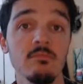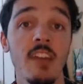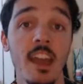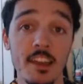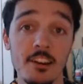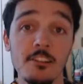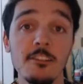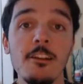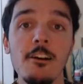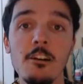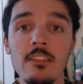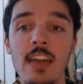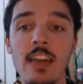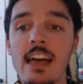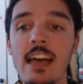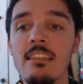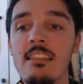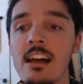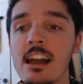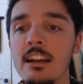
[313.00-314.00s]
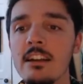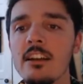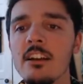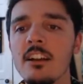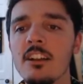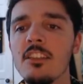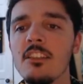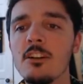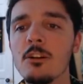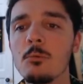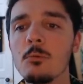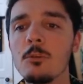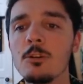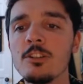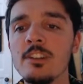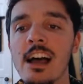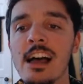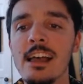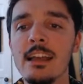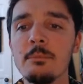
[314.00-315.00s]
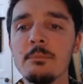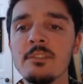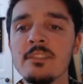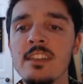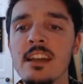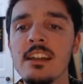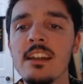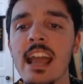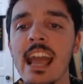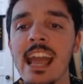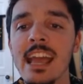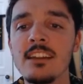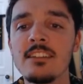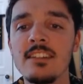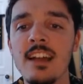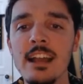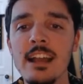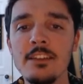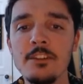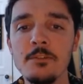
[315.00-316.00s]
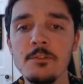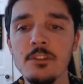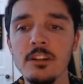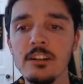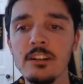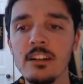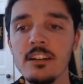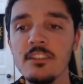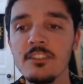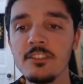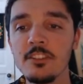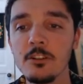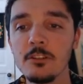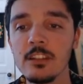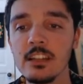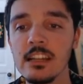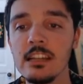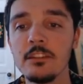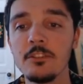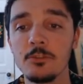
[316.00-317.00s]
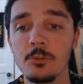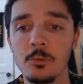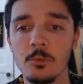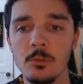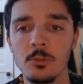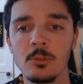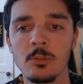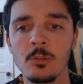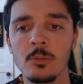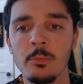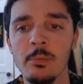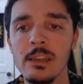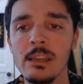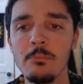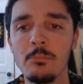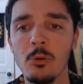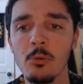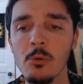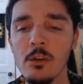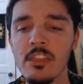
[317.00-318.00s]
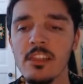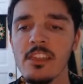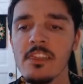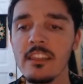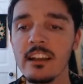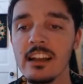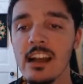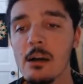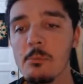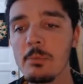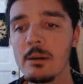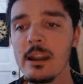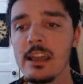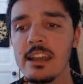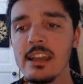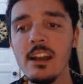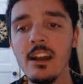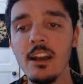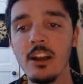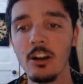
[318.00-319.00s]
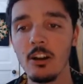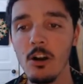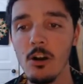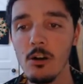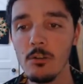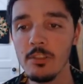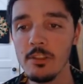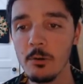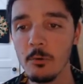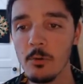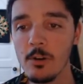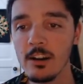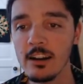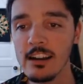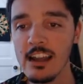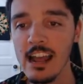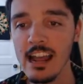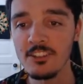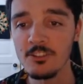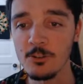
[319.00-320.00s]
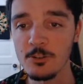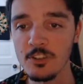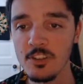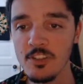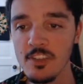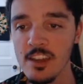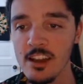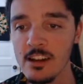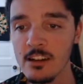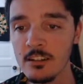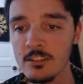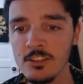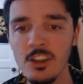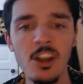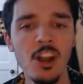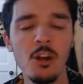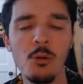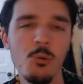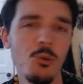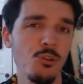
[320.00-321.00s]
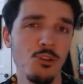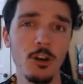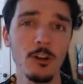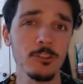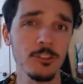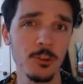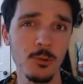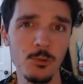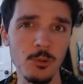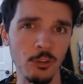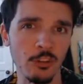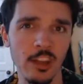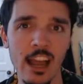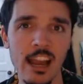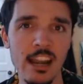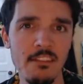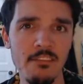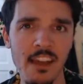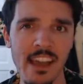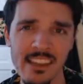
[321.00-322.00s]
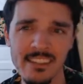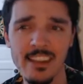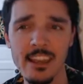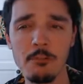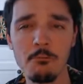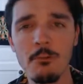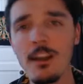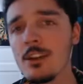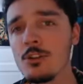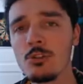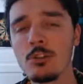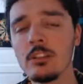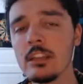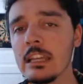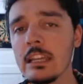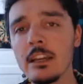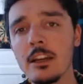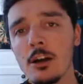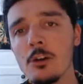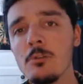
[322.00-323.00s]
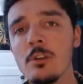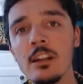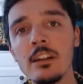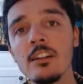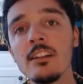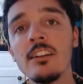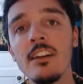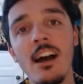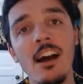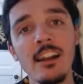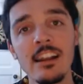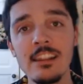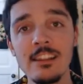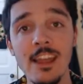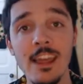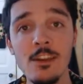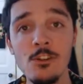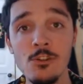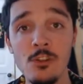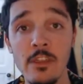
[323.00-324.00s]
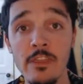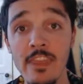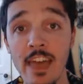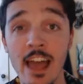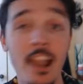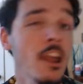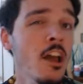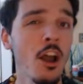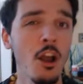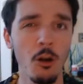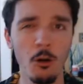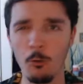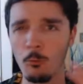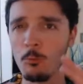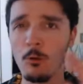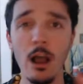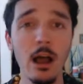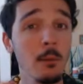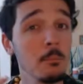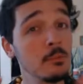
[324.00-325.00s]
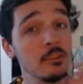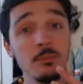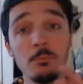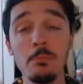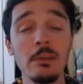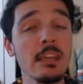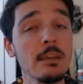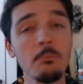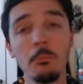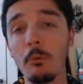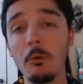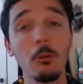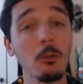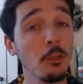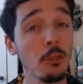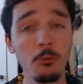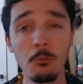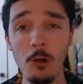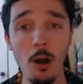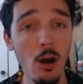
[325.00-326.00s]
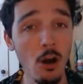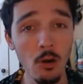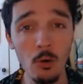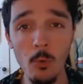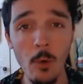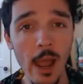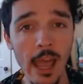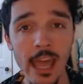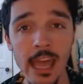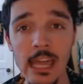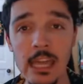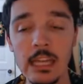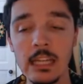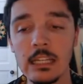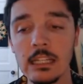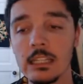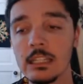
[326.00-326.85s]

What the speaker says: And along that line, there were times that anti-union consultants or people within the company called the organizers thugs, which also just kind of has a racially coded connotation that rubs people the wrong way.